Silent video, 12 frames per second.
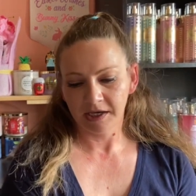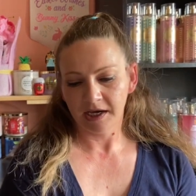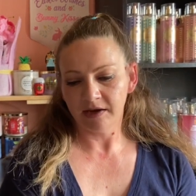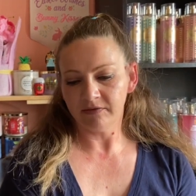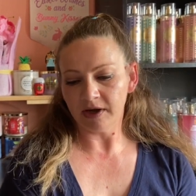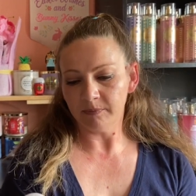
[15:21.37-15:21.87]

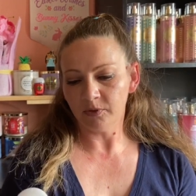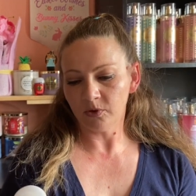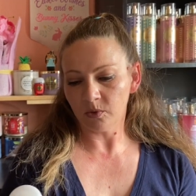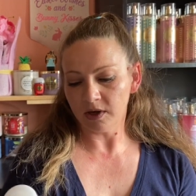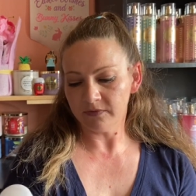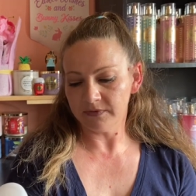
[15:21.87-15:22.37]
I've got
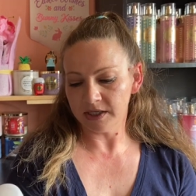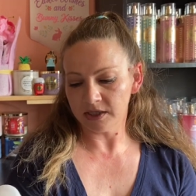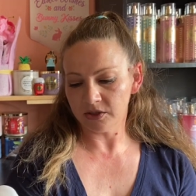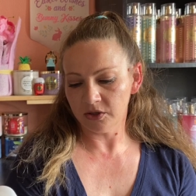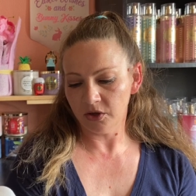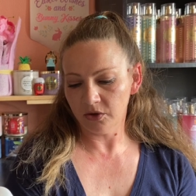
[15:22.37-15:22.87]
Boardwalk Vanilla
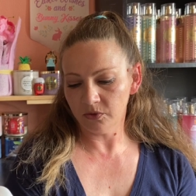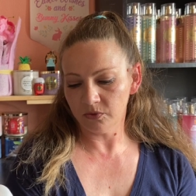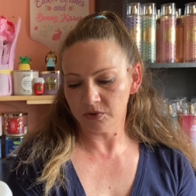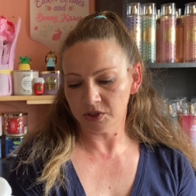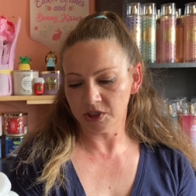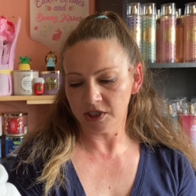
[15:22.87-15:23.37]

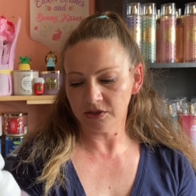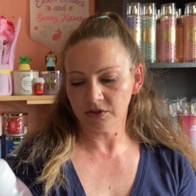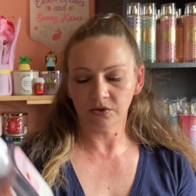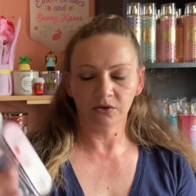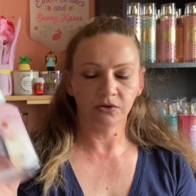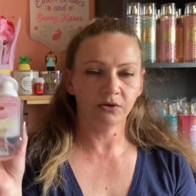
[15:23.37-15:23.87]
Cone
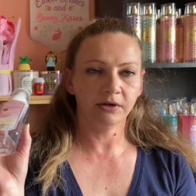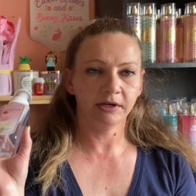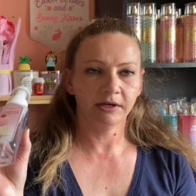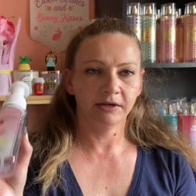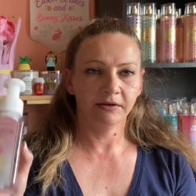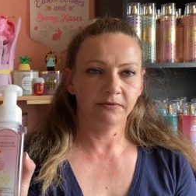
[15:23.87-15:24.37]
Gentle
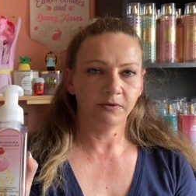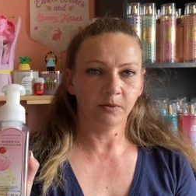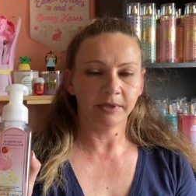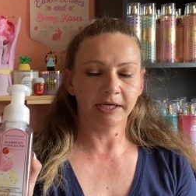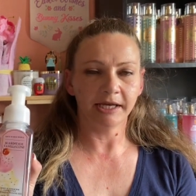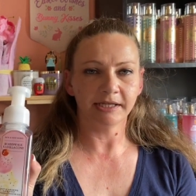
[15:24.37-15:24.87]

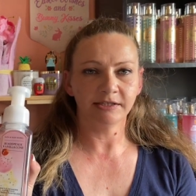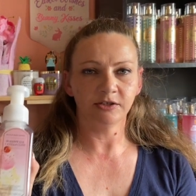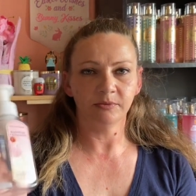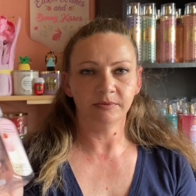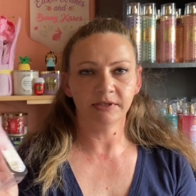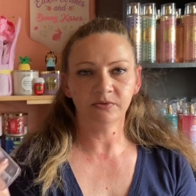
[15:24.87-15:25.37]
Foaming Hand
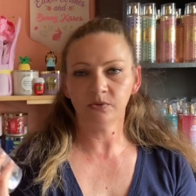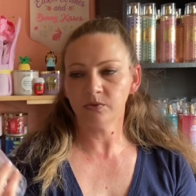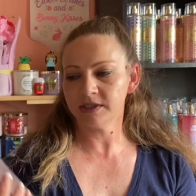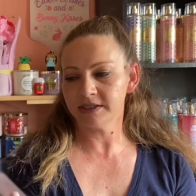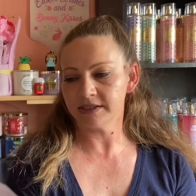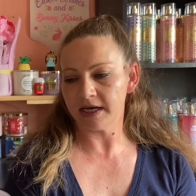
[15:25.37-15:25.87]
Soap. This one
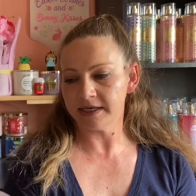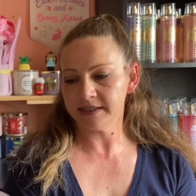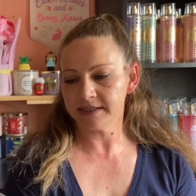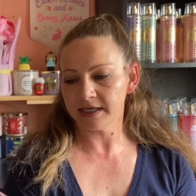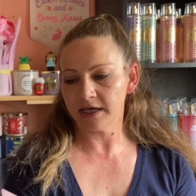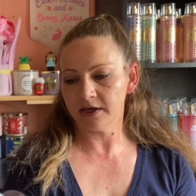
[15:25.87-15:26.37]
was
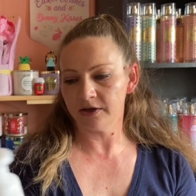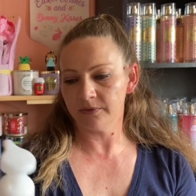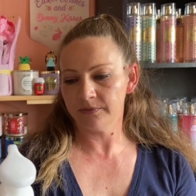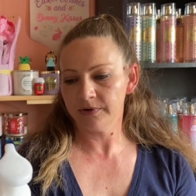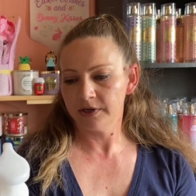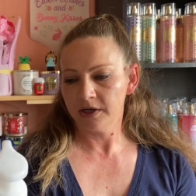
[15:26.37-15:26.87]
nice.
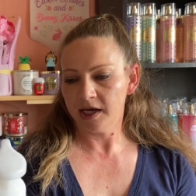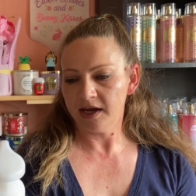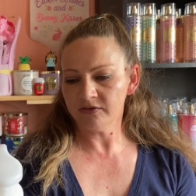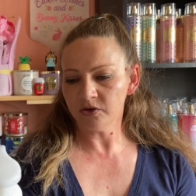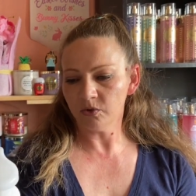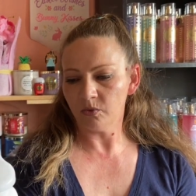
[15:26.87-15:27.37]

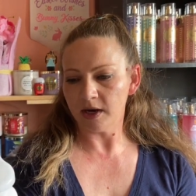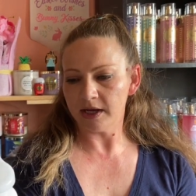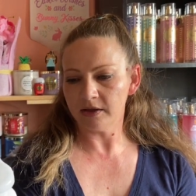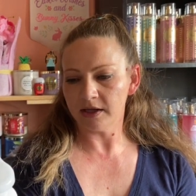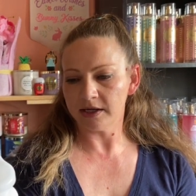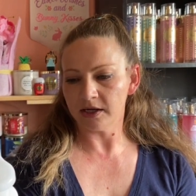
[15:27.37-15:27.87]
After a
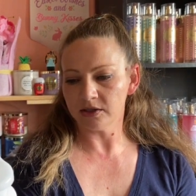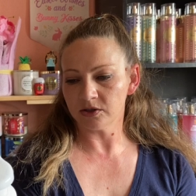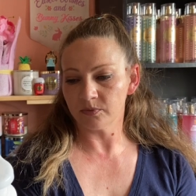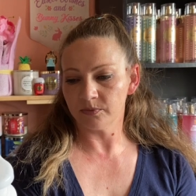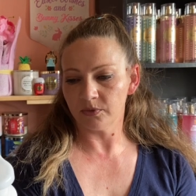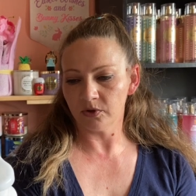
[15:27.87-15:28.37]
while, I got a
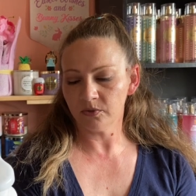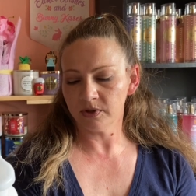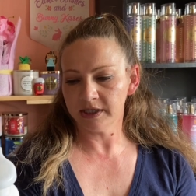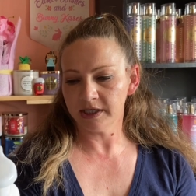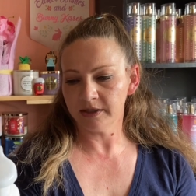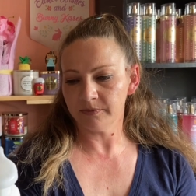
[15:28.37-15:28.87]
little bored
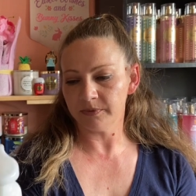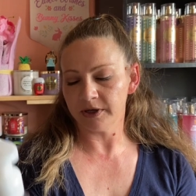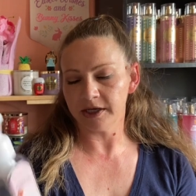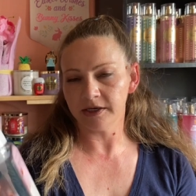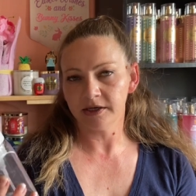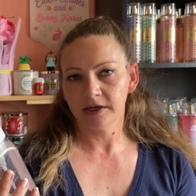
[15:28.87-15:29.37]
with it,
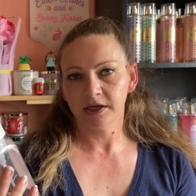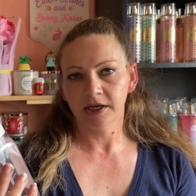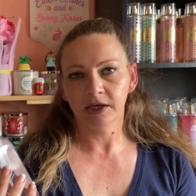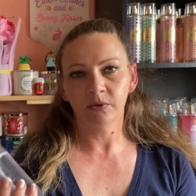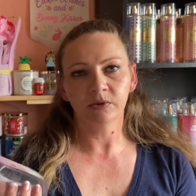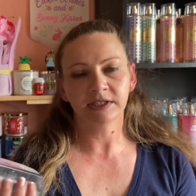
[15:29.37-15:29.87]
but
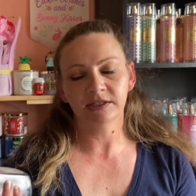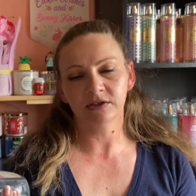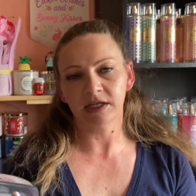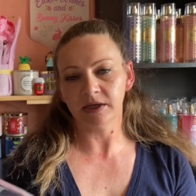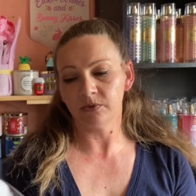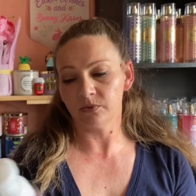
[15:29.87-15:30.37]
it was still
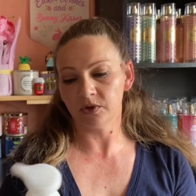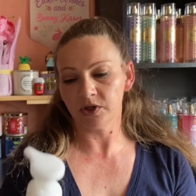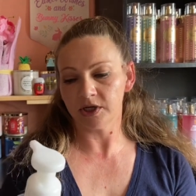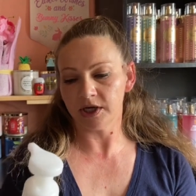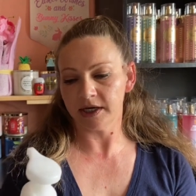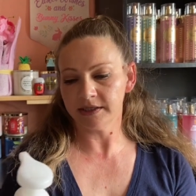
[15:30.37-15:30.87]
like really
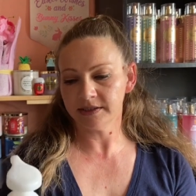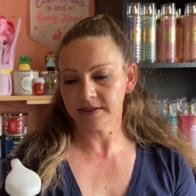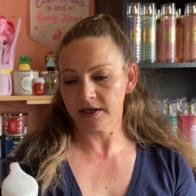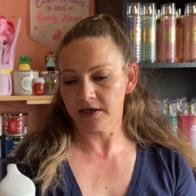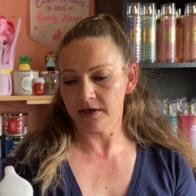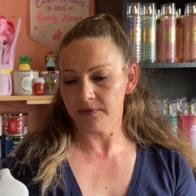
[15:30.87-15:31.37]
nice
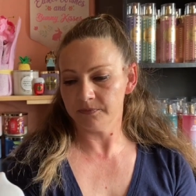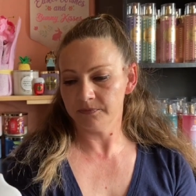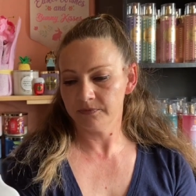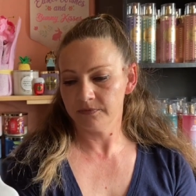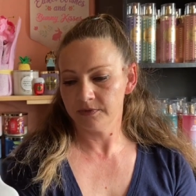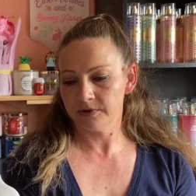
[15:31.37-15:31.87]

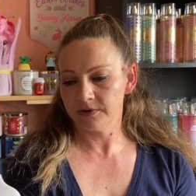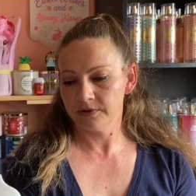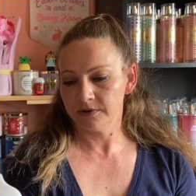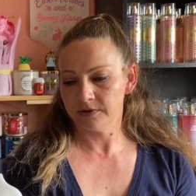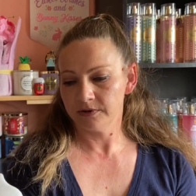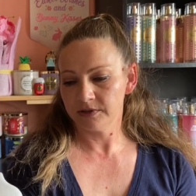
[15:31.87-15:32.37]

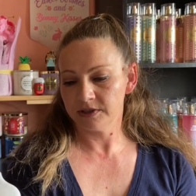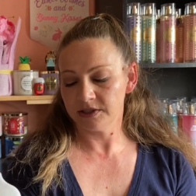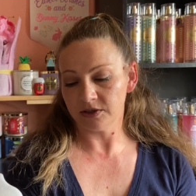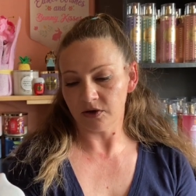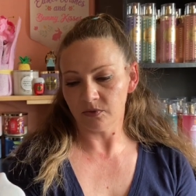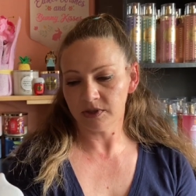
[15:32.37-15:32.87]
to
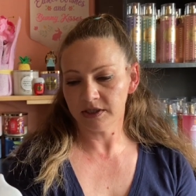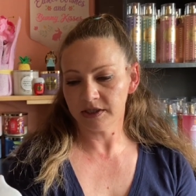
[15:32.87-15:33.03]
start with at